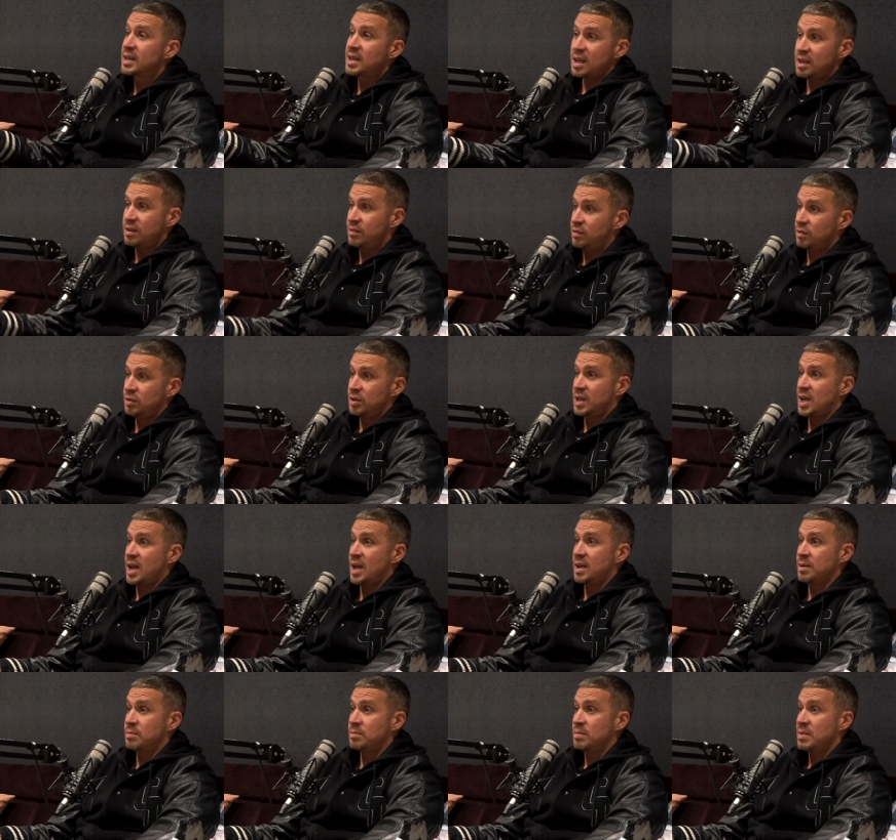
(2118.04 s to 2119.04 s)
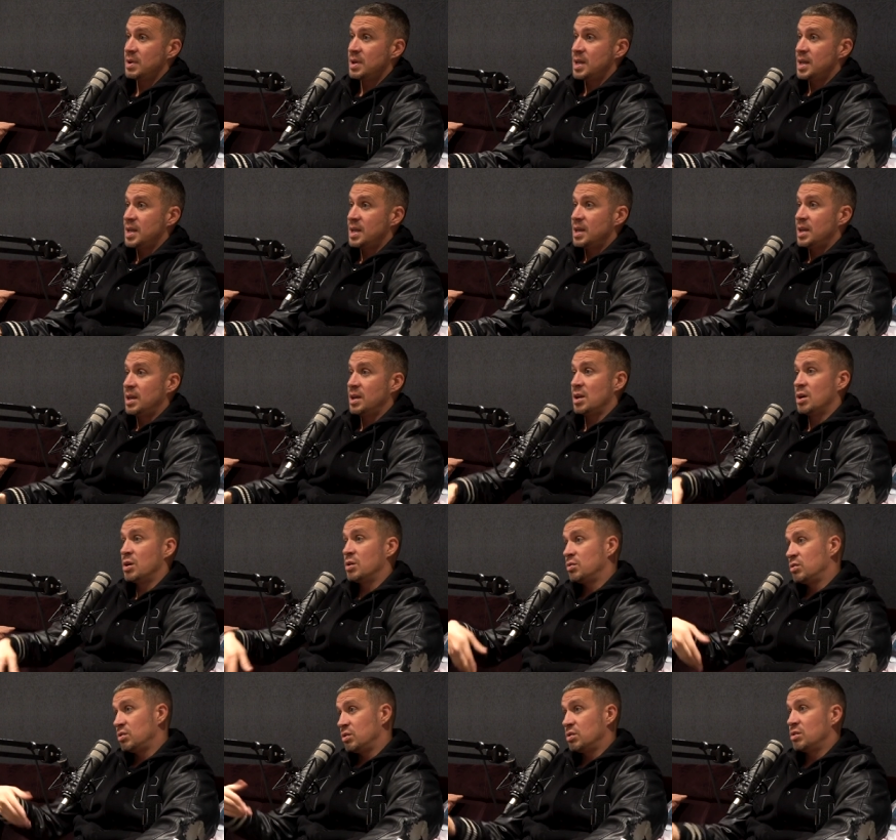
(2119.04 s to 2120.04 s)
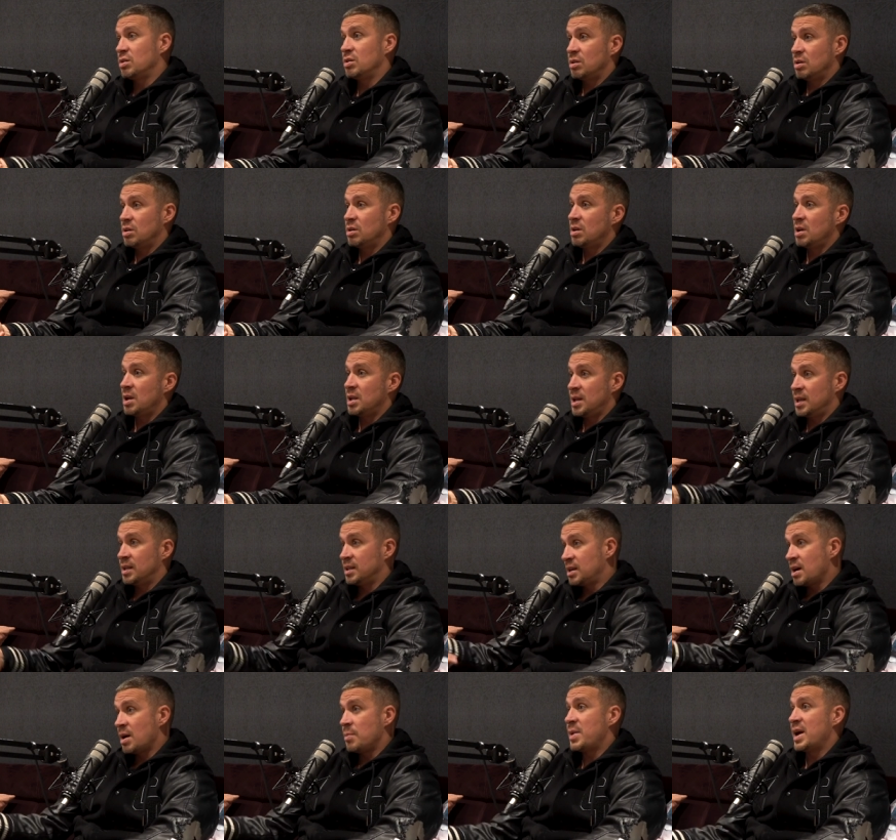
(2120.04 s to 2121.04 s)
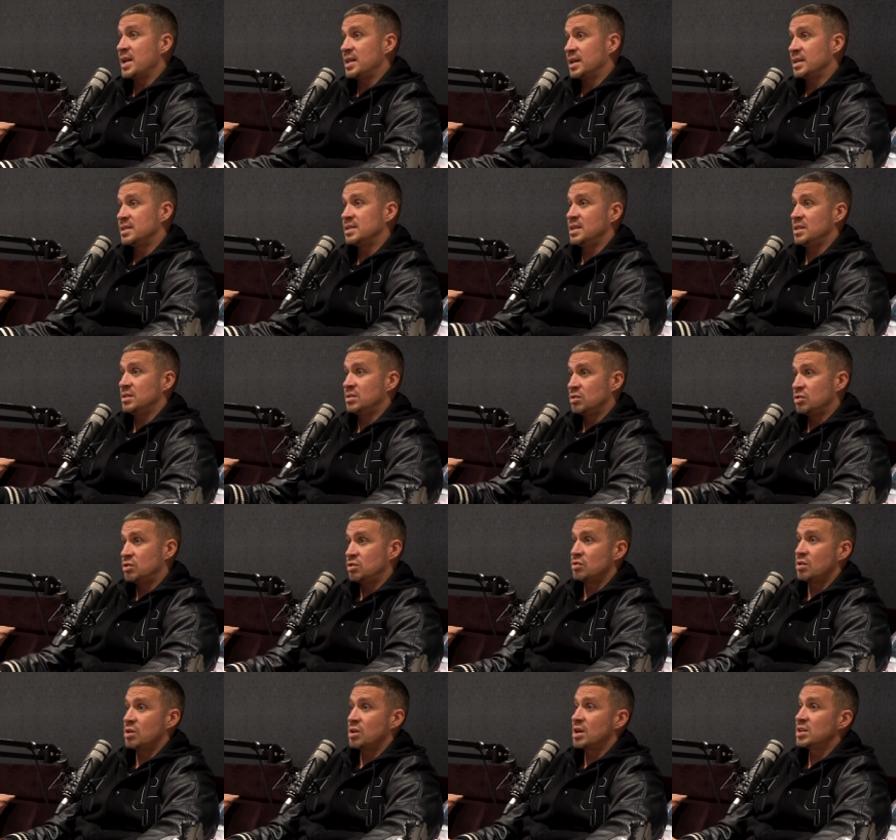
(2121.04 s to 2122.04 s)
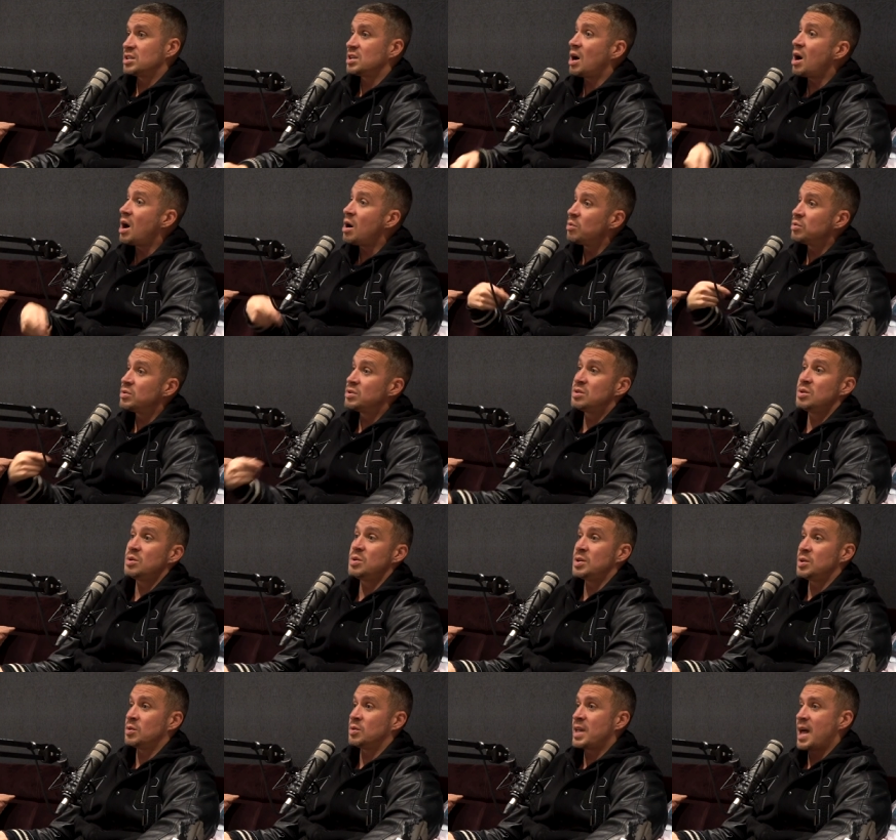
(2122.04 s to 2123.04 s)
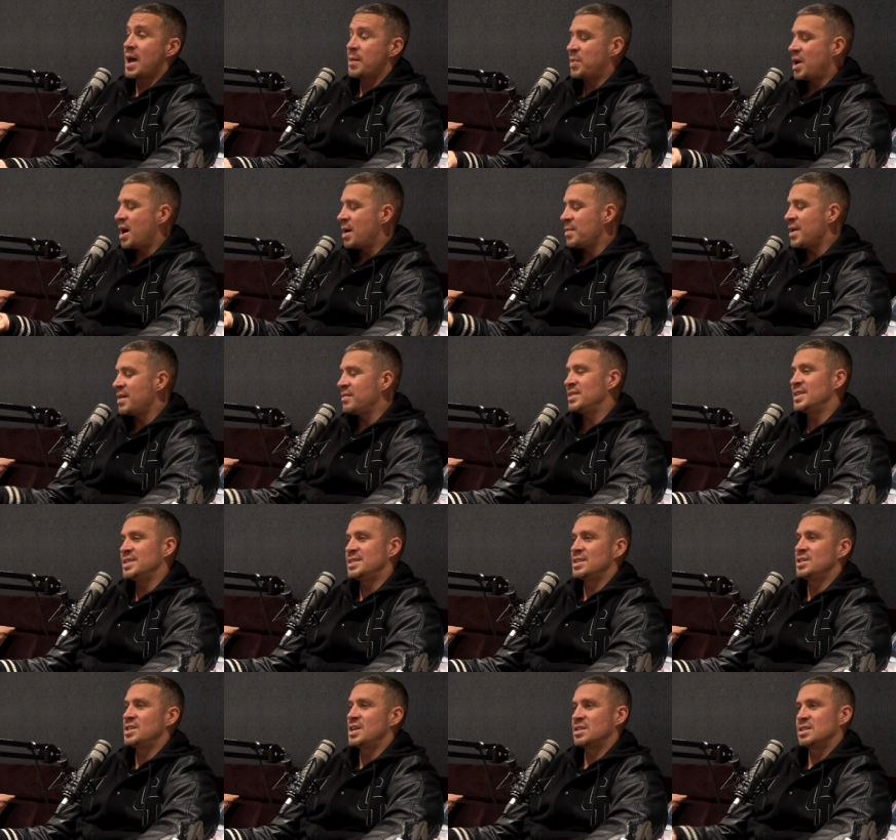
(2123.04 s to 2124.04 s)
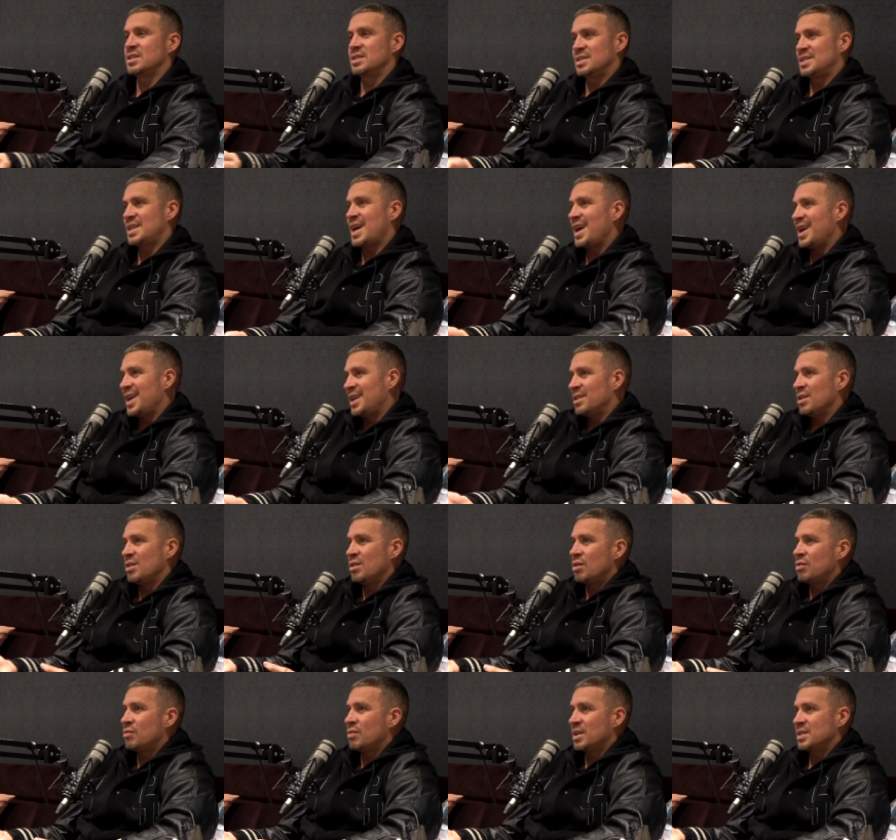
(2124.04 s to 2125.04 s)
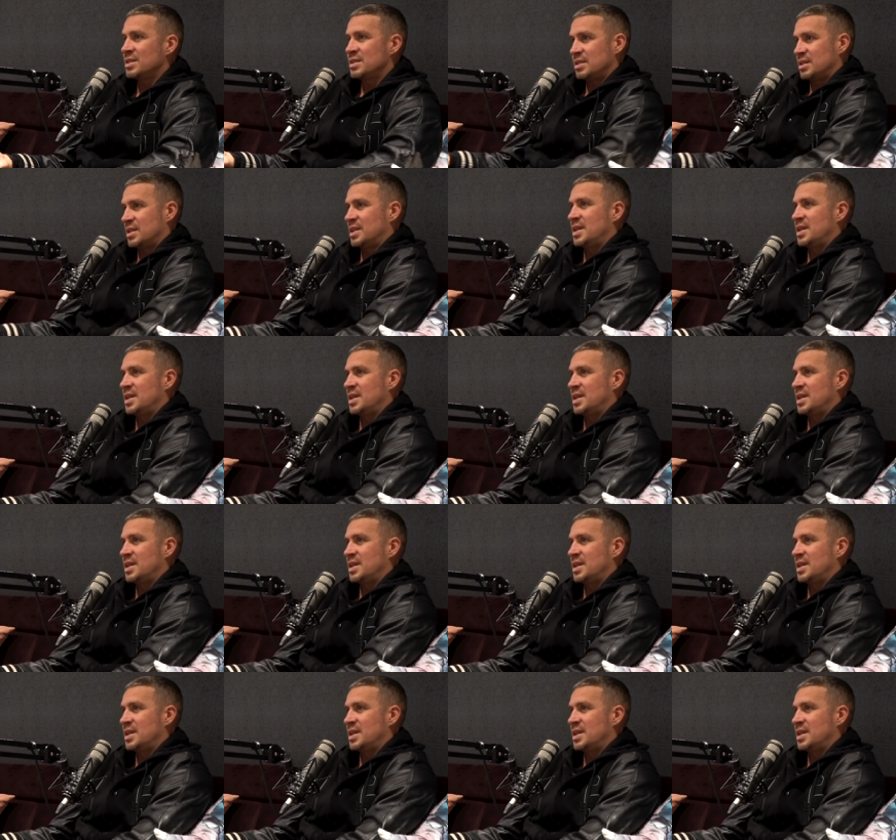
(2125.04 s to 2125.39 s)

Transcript: get you through the game. You know, and then come back next season yeah. stronger. So I was doing all that, but I'm having these injections that in the long runs